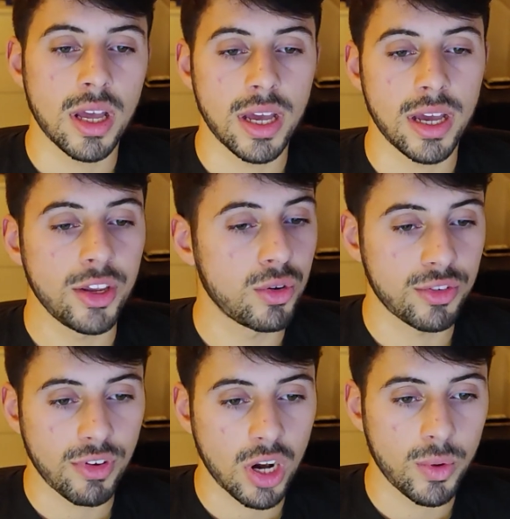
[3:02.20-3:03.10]
and you
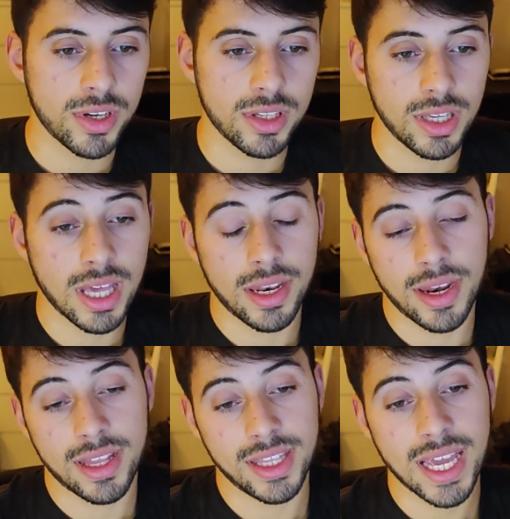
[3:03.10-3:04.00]
just follow it. And
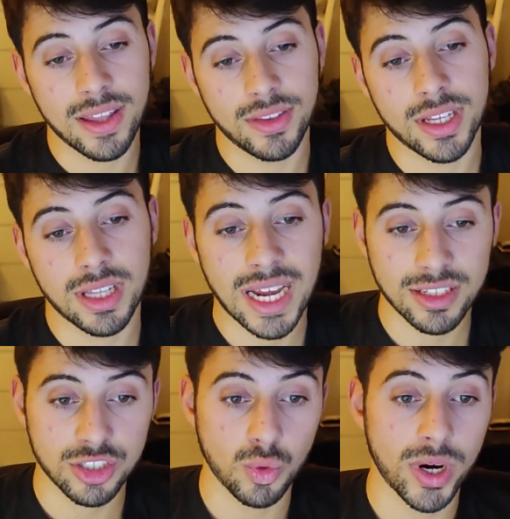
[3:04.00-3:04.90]
then at the end, it'll
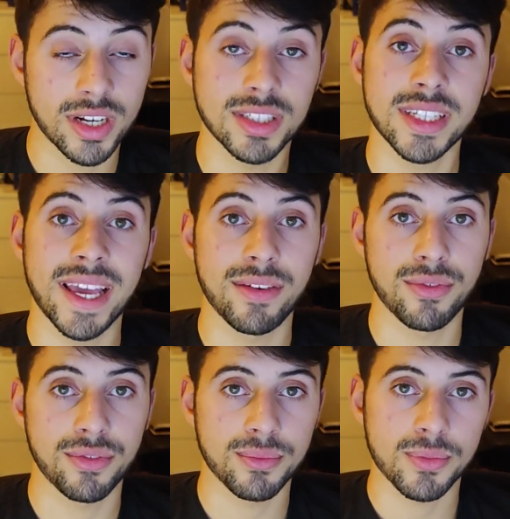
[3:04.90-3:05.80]
ask you where to
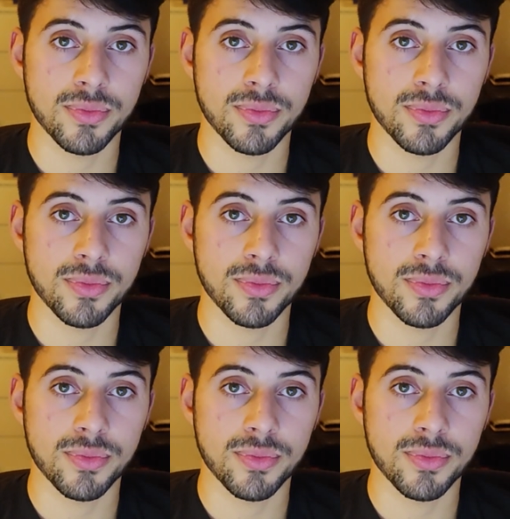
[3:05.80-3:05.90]
save